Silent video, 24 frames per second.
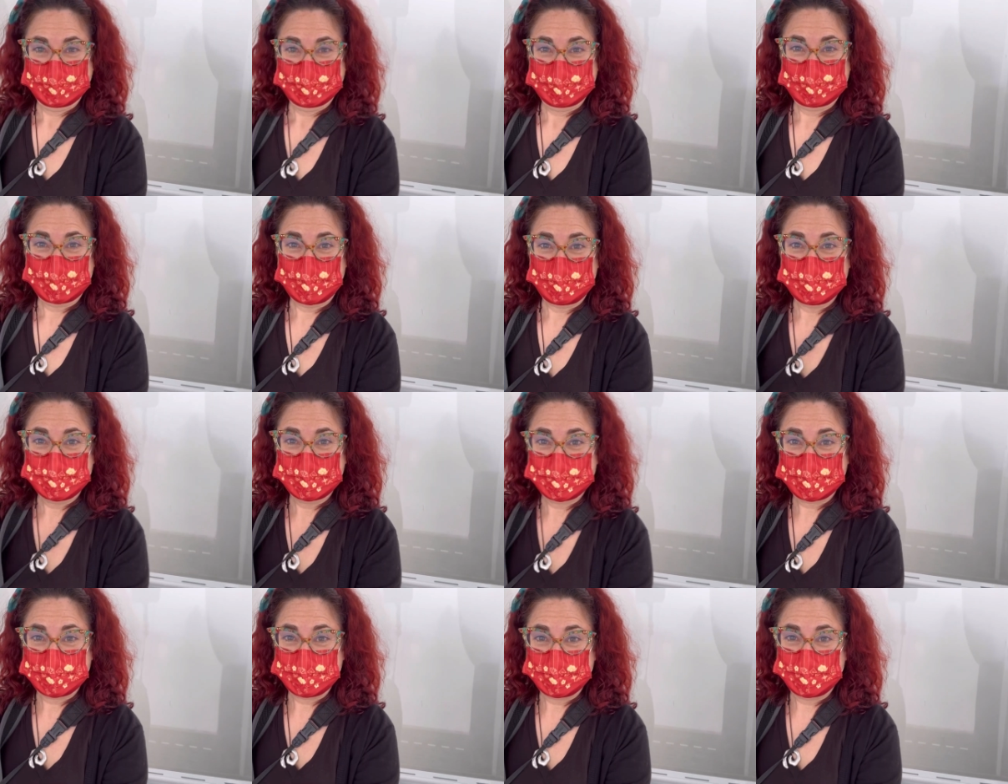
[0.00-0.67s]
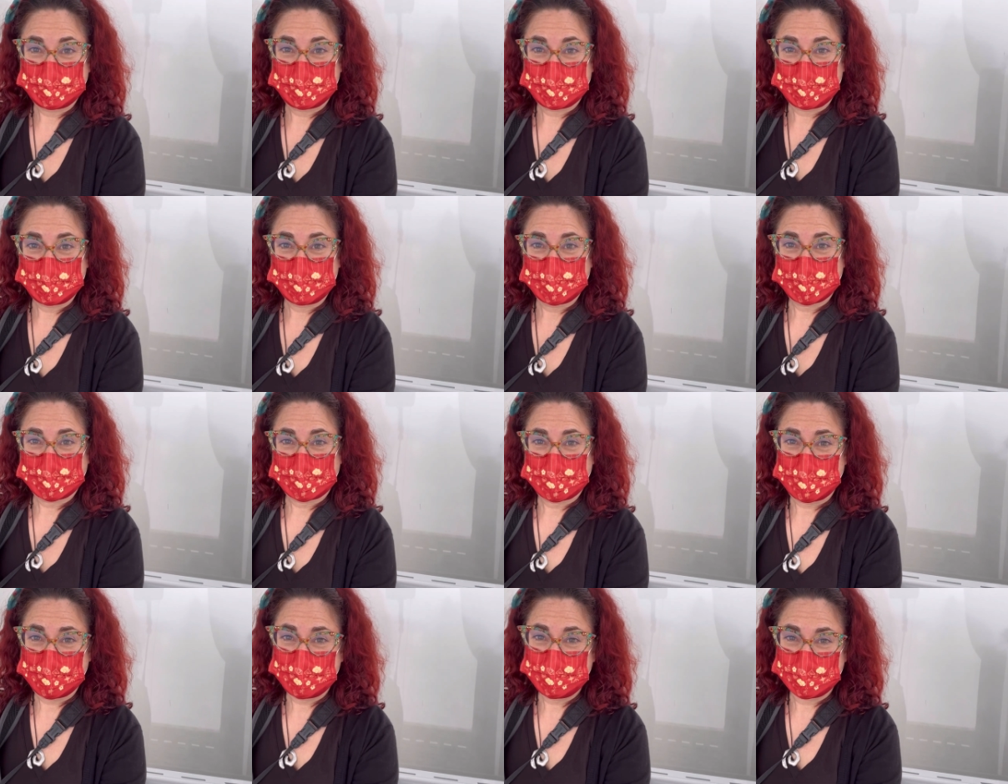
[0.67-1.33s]
Coming to you from the
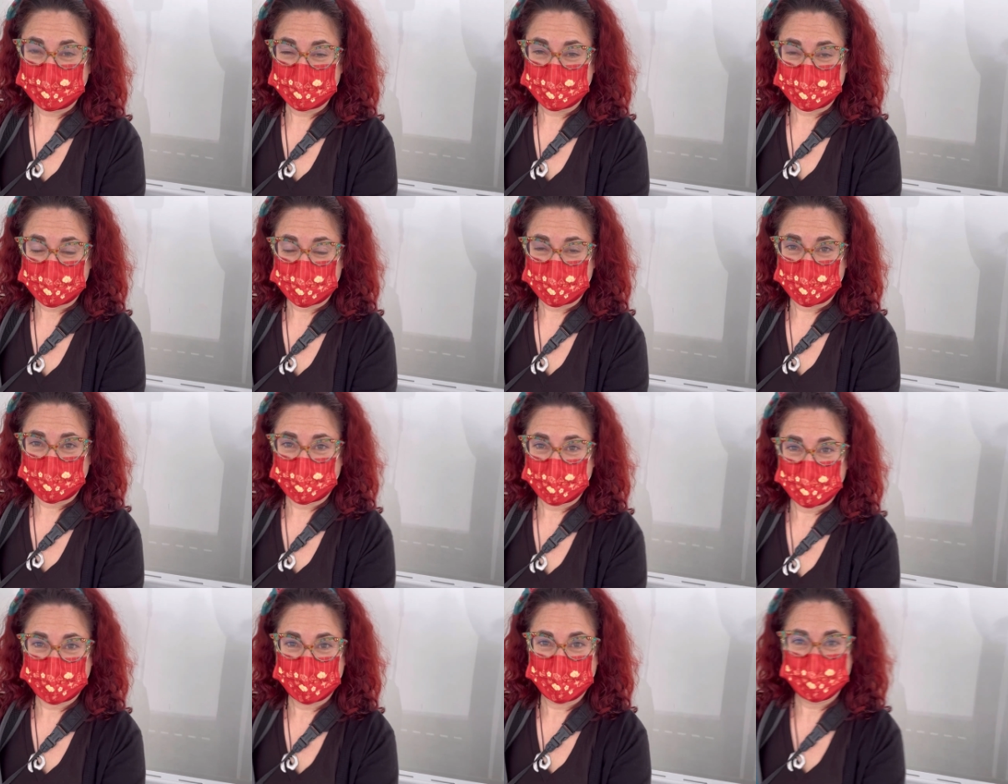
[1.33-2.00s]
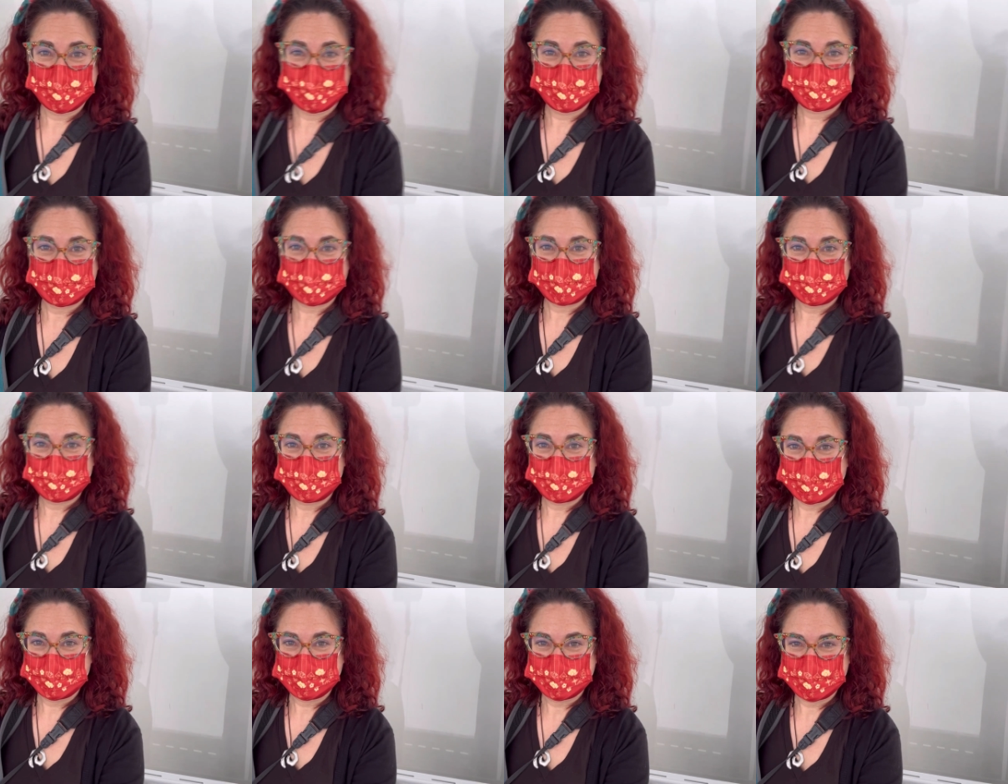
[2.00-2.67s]
cable car at
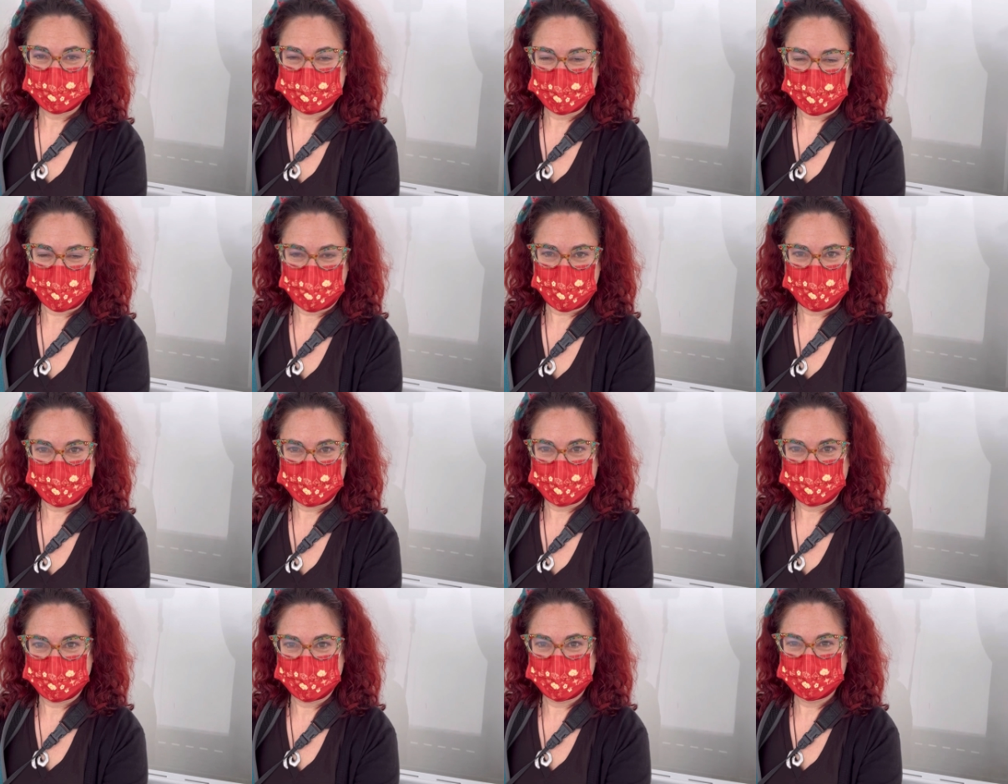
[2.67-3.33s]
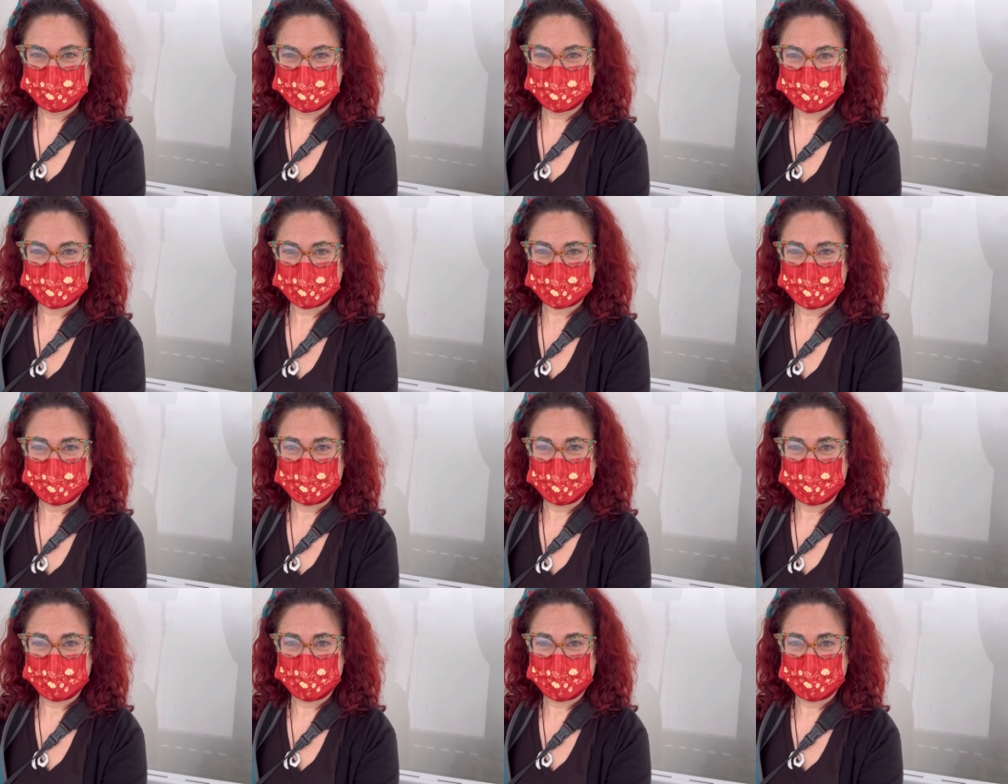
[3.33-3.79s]
Genting Highlands.